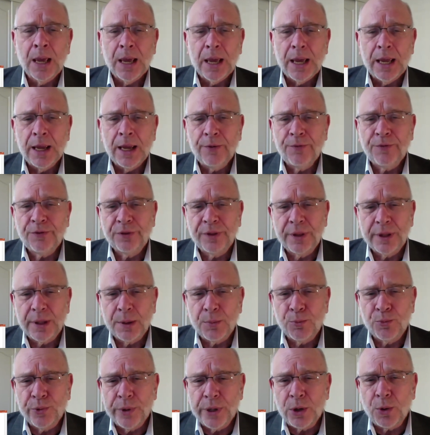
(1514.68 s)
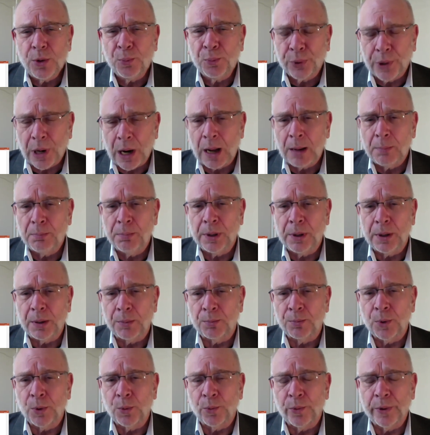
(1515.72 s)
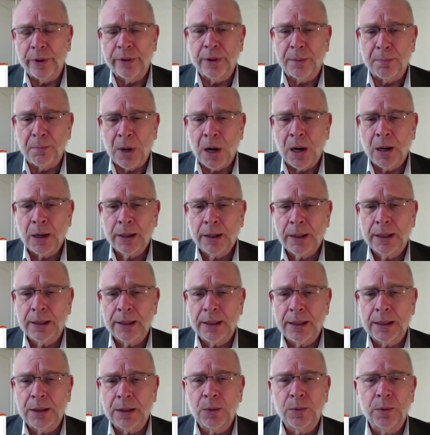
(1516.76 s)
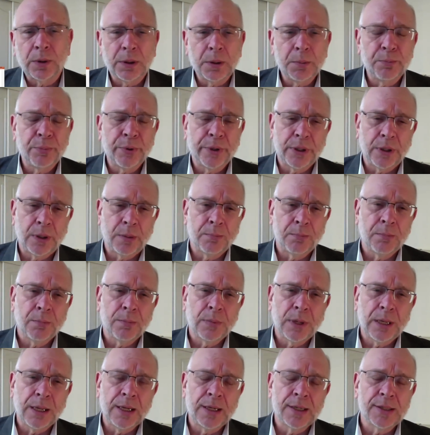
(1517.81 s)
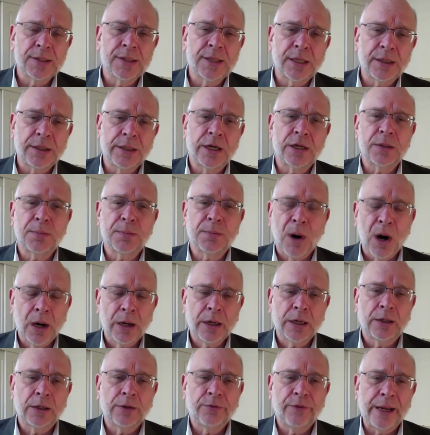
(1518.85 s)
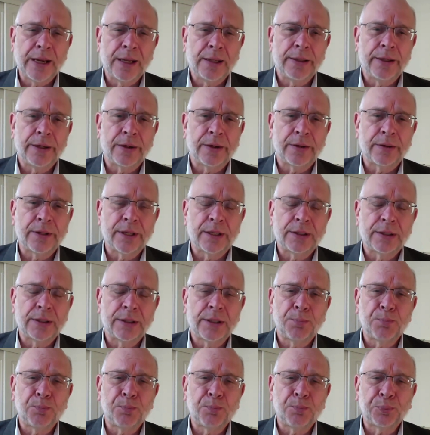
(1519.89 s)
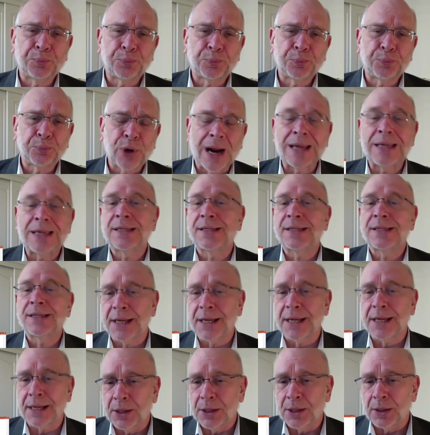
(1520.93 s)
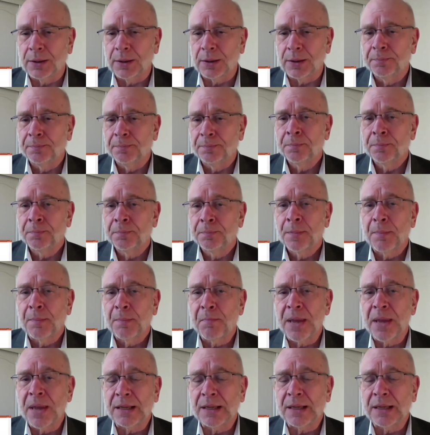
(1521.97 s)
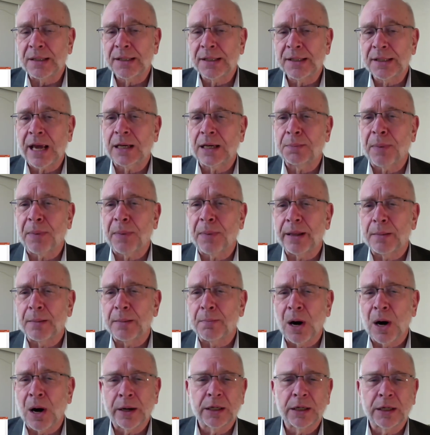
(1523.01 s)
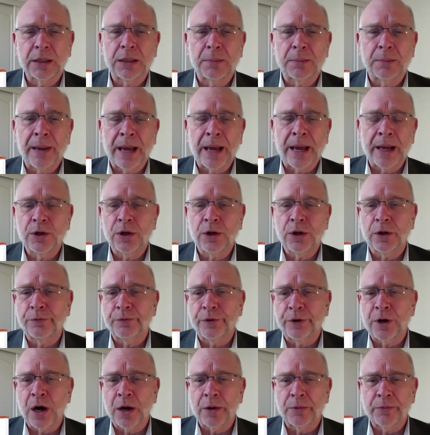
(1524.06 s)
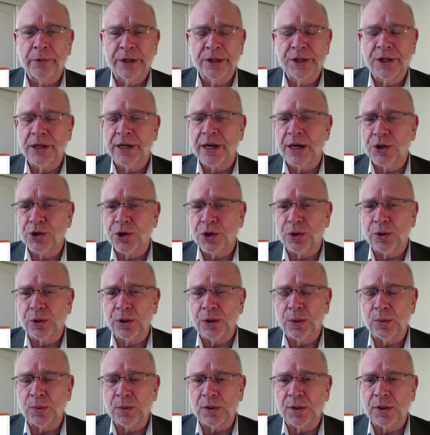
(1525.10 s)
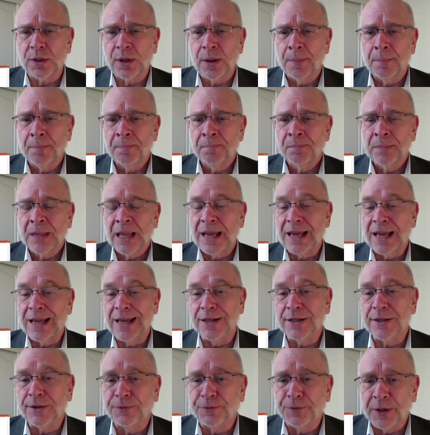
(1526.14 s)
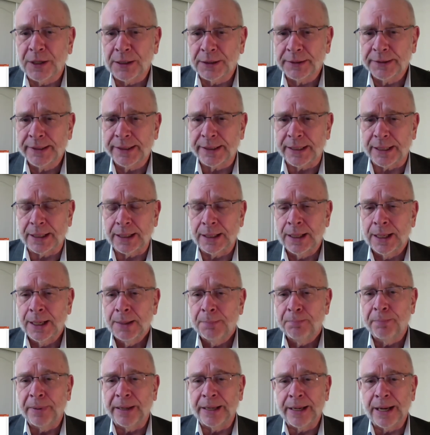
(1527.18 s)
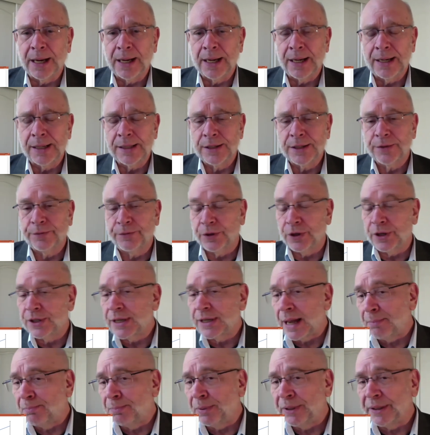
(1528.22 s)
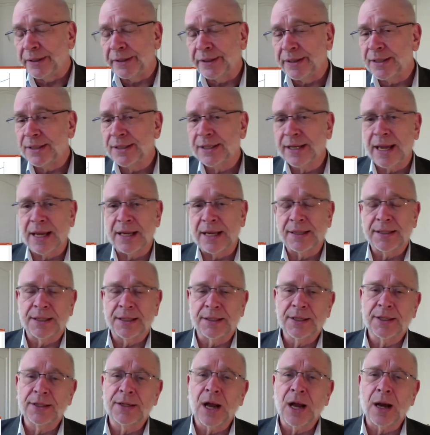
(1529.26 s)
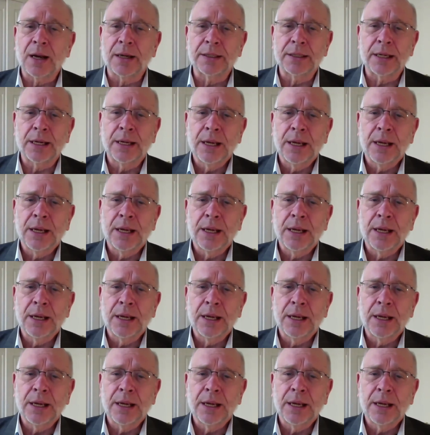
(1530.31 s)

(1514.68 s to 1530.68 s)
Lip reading: If the real problem with the market equilibrium is that there's market failure, that the price signal being sent by the market demand curve for non-residential use is faulty because, for example, in this case, it's not